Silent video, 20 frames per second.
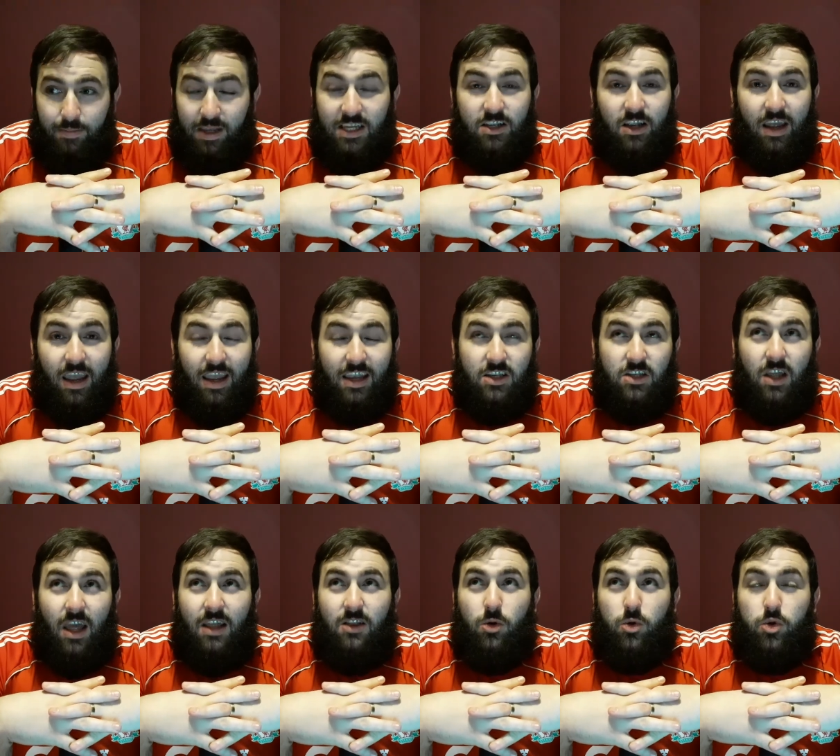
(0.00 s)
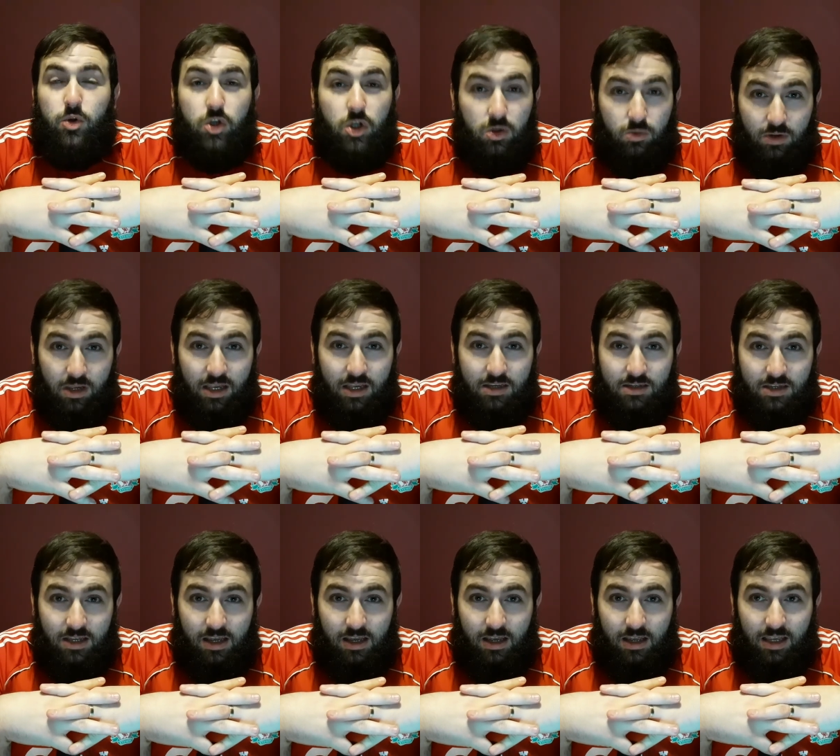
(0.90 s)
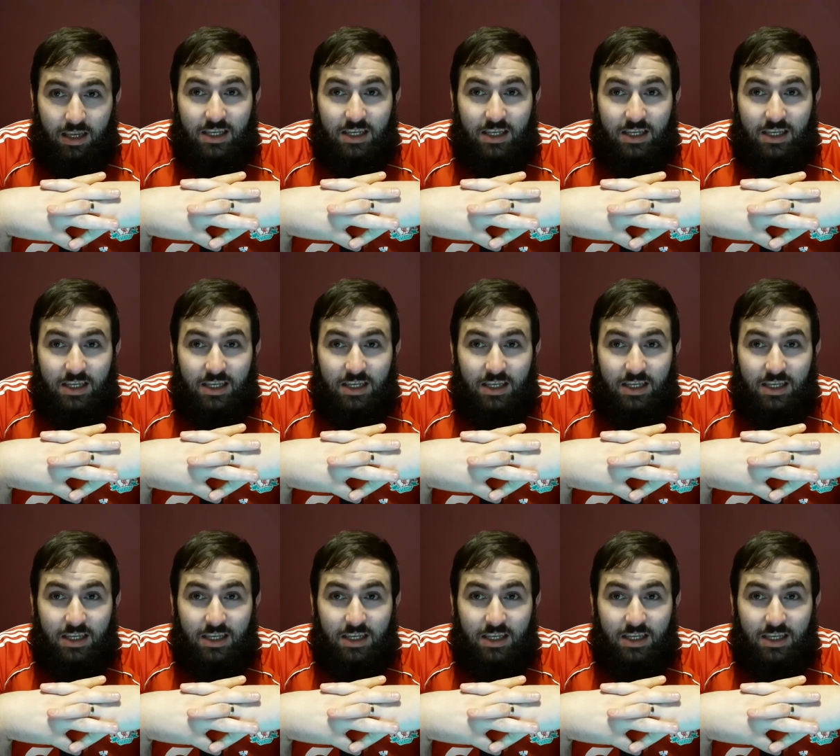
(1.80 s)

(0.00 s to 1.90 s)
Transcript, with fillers: He's a, he's done two years there.